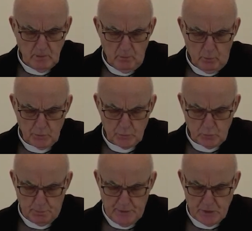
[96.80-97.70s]
What took
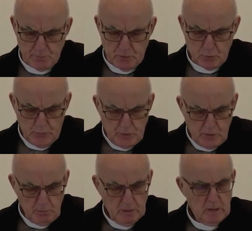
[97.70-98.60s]
place between
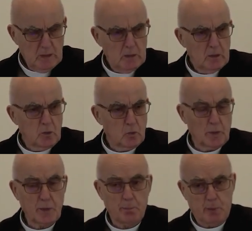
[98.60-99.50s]
them, quite
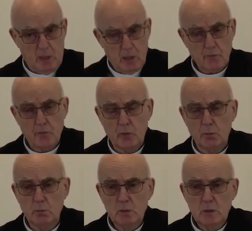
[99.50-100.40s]
apart from
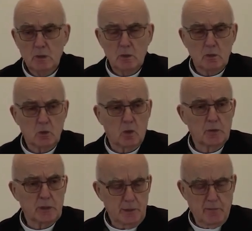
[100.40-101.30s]
God
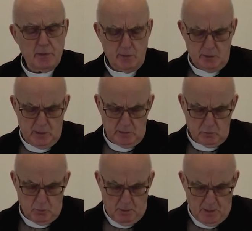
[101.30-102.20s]
delivering the Ten
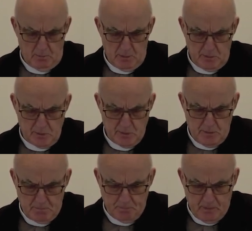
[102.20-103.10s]
Commandments,
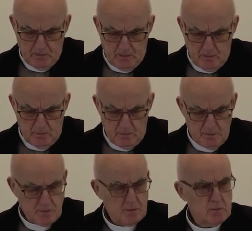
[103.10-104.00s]

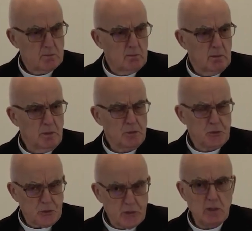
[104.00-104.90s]
is
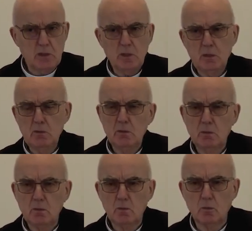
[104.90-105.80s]
intriguing
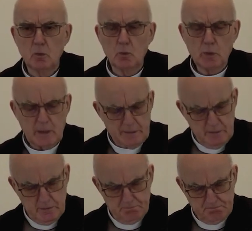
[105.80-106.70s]
to look at
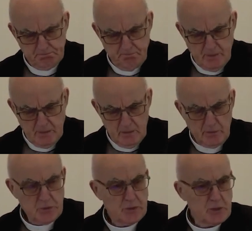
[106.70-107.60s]
it. It is
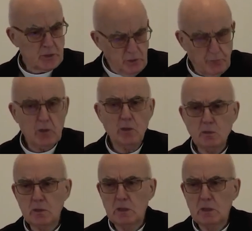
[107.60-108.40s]
significant